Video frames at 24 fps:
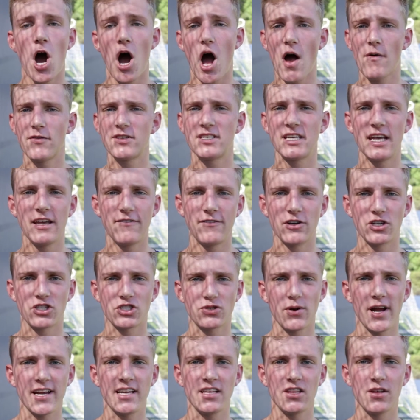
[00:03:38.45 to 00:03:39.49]
Obviously, if you're
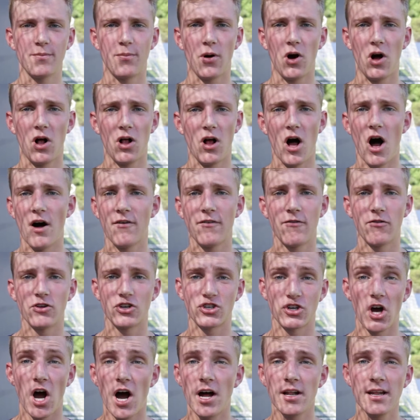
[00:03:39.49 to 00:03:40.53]
striking the ball off of a
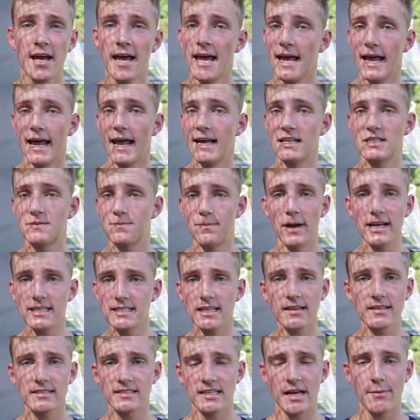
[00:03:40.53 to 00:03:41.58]
shot, it's
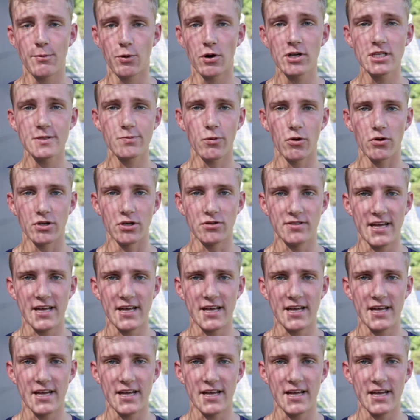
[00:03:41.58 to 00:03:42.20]
basically the same principle.